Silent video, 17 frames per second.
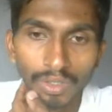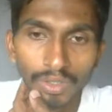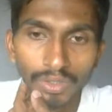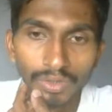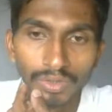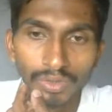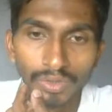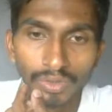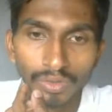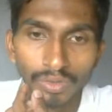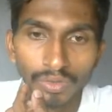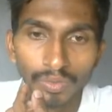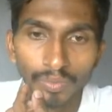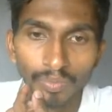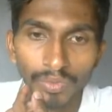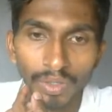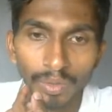So
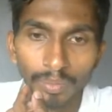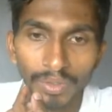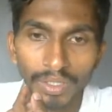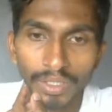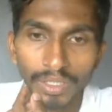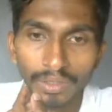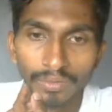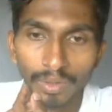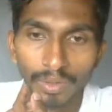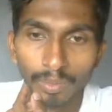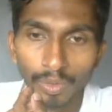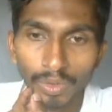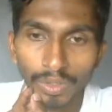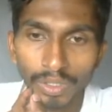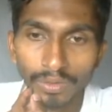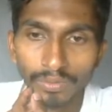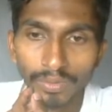PDF
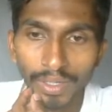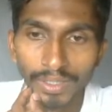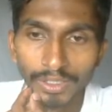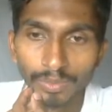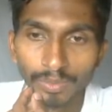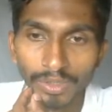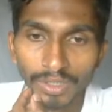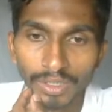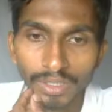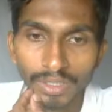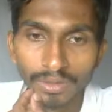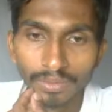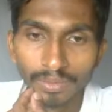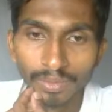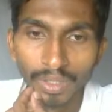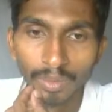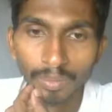uploaded files, PDF,
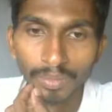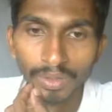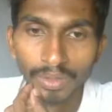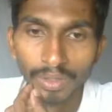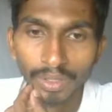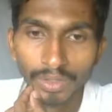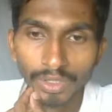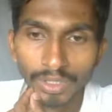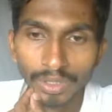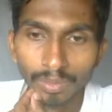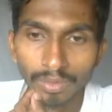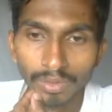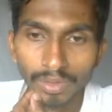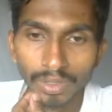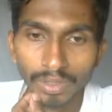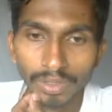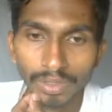PNG
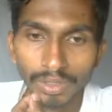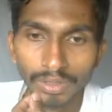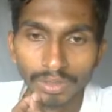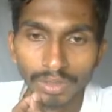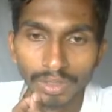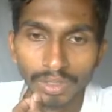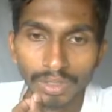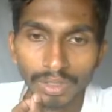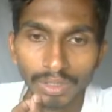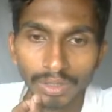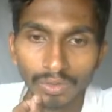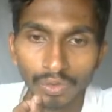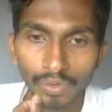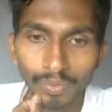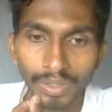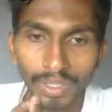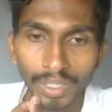uploaded this, and then
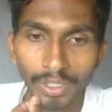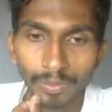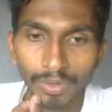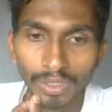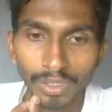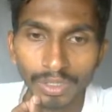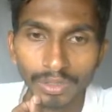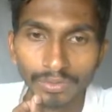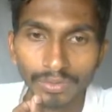overwrite PDF.